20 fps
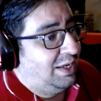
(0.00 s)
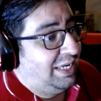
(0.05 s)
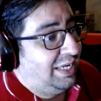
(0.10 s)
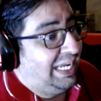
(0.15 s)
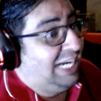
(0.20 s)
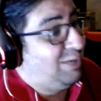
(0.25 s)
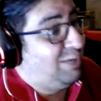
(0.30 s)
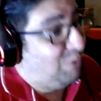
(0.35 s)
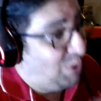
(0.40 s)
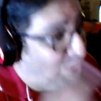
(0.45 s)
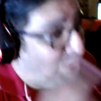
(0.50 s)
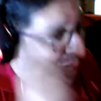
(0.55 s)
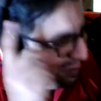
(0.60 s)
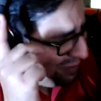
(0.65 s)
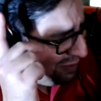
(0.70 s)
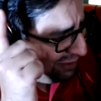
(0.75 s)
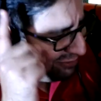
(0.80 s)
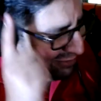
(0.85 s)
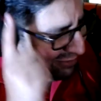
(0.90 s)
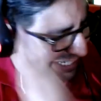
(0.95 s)
It will not
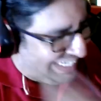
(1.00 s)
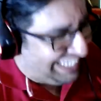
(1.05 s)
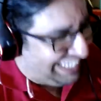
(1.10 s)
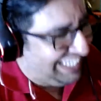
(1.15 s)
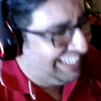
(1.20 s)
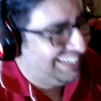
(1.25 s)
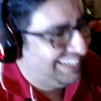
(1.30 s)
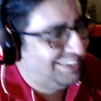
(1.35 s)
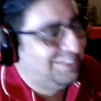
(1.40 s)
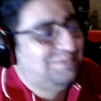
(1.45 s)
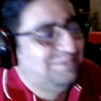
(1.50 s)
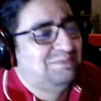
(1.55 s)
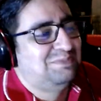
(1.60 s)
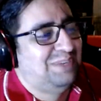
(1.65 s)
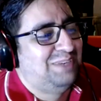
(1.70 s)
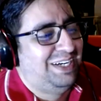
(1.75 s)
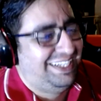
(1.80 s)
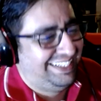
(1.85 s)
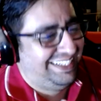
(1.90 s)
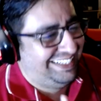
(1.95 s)
be free.
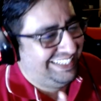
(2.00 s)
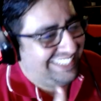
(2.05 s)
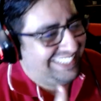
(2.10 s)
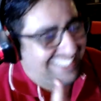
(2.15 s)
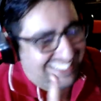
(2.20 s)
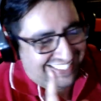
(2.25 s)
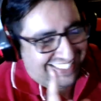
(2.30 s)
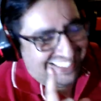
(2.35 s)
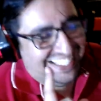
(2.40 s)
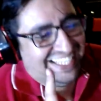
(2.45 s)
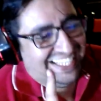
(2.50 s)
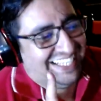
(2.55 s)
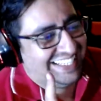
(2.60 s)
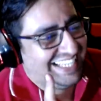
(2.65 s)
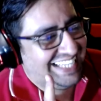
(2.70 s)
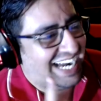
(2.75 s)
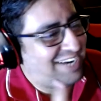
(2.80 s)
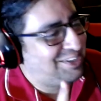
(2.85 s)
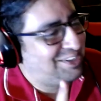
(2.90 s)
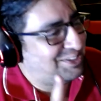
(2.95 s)

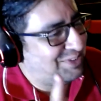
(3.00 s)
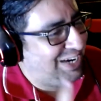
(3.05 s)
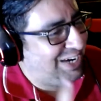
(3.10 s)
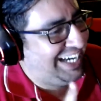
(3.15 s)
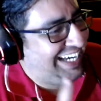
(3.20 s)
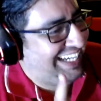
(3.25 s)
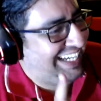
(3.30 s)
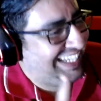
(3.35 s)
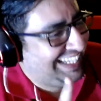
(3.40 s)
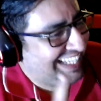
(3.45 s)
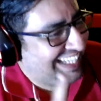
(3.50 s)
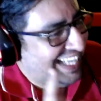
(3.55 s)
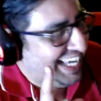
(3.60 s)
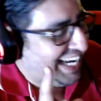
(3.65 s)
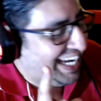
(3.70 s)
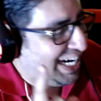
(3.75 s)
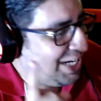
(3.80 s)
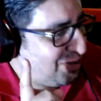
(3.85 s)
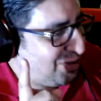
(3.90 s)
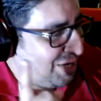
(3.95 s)
That is what
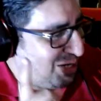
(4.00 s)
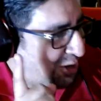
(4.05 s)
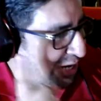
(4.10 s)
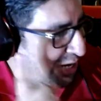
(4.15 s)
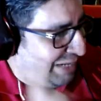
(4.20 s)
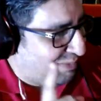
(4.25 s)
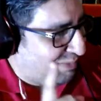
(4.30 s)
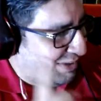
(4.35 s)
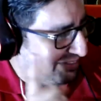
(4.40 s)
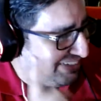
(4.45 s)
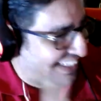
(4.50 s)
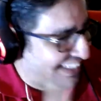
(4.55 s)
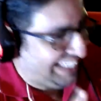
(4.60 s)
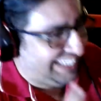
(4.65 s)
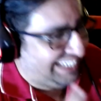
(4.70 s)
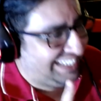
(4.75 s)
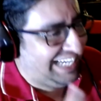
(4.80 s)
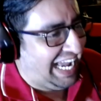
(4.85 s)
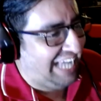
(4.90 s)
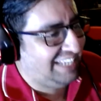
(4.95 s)
it will not be
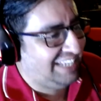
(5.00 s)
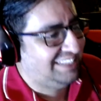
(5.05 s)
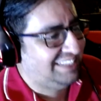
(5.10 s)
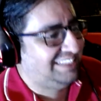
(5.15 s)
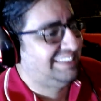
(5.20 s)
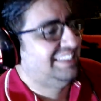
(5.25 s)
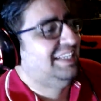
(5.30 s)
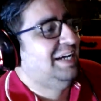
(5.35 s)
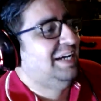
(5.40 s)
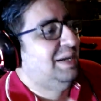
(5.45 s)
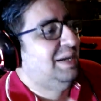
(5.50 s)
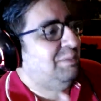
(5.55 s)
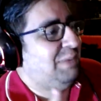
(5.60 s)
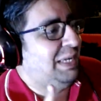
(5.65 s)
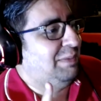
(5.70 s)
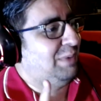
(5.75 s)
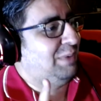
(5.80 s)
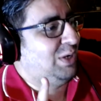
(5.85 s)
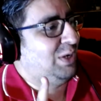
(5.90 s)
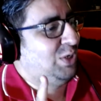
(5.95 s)
free, guys.
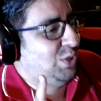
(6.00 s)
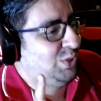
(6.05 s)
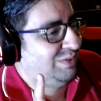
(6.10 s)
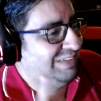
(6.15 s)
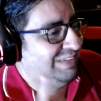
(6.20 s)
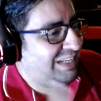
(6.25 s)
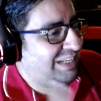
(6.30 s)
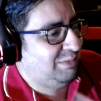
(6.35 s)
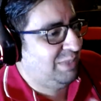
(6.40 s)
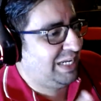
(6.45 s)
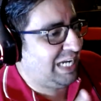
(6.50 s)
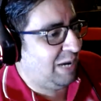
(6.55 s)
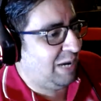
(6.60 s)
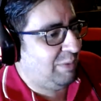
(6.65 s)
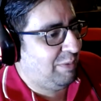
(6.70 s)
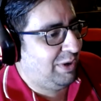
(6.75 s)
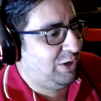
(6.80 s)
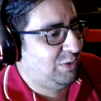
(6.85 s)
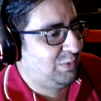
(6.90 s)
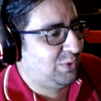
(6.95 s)
People who will be
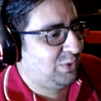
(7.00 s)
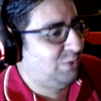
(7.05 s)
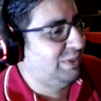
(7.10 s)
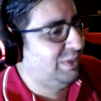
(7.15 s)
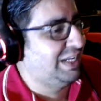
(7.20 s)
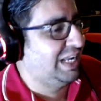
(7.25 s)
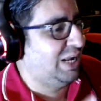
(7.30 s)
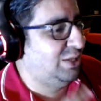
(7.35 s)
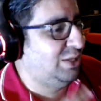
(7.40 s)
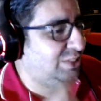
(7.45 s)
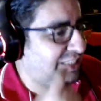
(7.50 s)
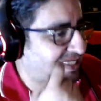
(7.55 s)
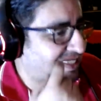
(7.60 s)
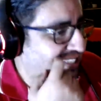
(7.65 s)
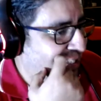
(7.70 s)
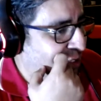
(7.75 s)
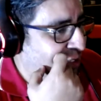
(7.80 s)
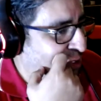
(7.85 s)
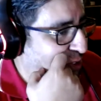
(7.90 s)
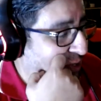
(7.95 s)
coming to Proving Ground
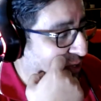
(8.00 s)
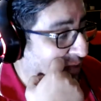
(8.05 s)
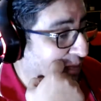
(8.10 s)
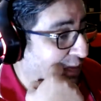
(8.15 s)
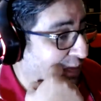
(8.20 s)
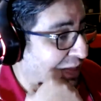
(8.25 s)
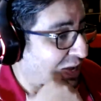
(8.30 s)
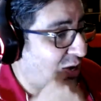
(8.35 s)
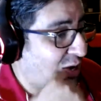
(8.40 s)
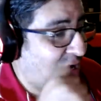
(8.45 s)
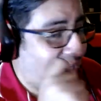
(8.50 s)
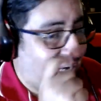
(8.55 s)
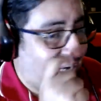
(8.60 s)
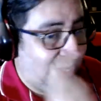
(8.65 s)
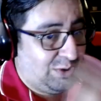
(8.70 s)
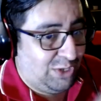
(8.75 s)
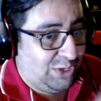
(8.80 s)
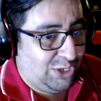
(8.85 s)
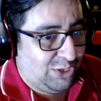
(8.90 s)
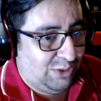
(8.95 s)
season two or
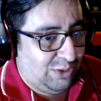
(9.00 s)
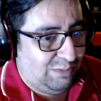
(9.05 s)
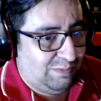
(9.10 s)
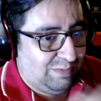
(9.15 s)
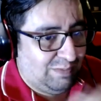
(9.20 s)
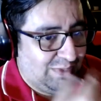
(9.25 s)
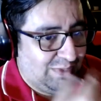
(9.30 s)
round two,